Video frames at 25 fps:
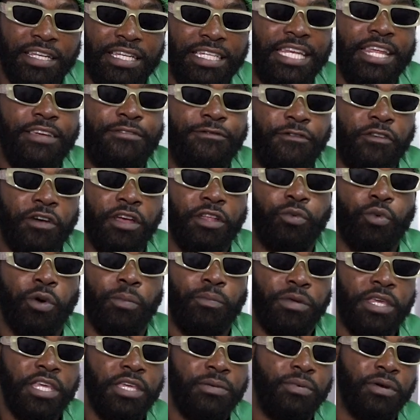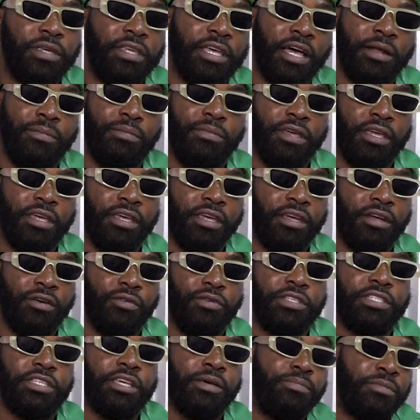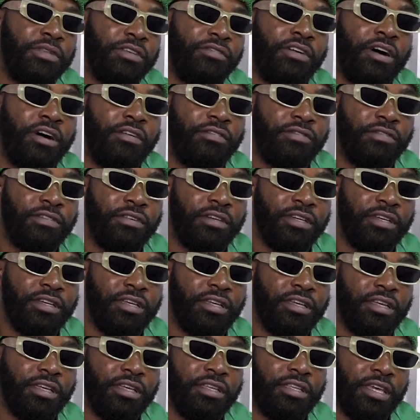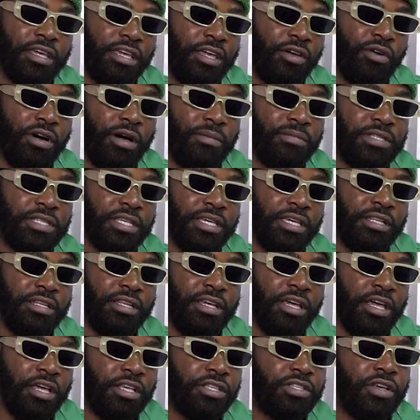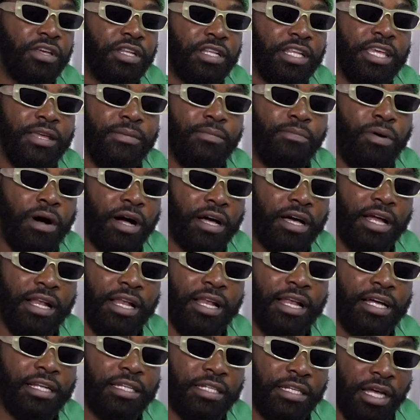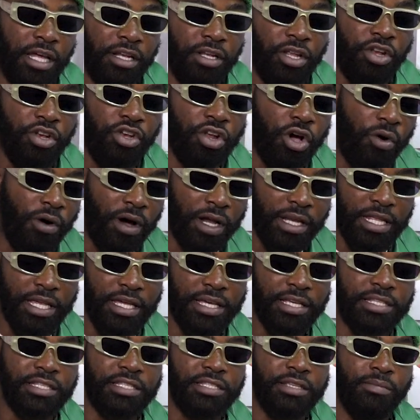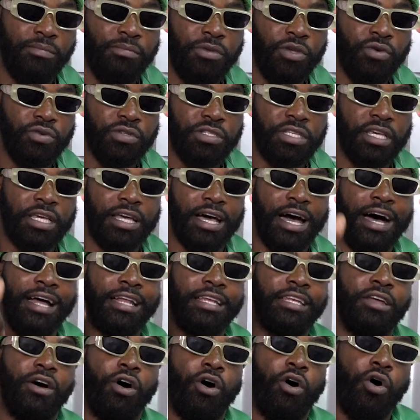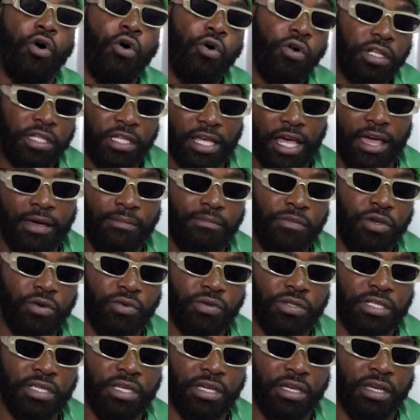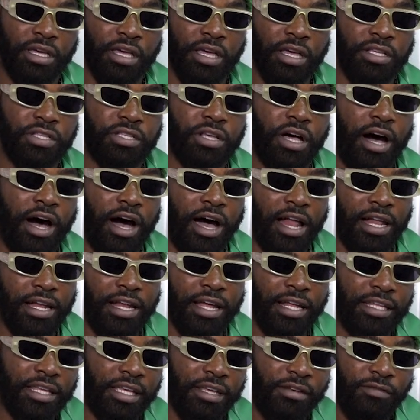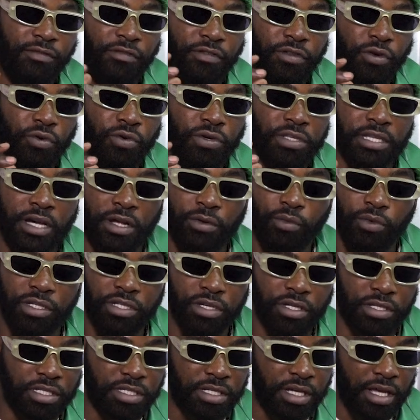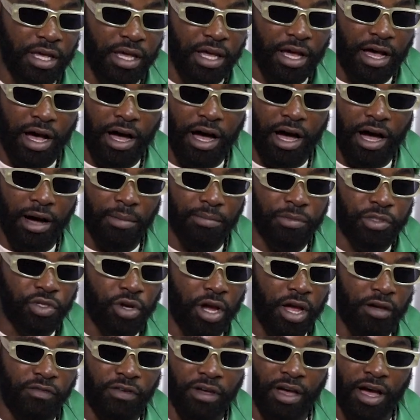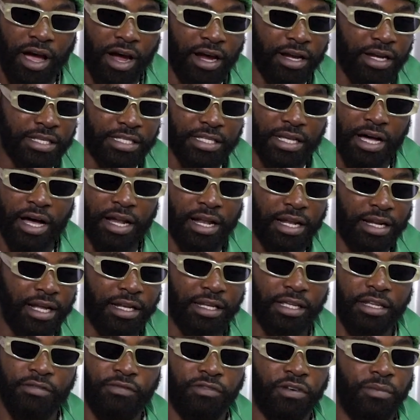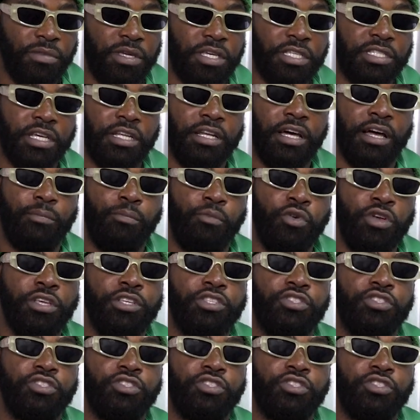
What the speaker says: different where people can be receptive of. You get what I'm saying? So it impact a lot. The nowadays music and the old time music. So all of that infused and we just try to harness all of that information and bring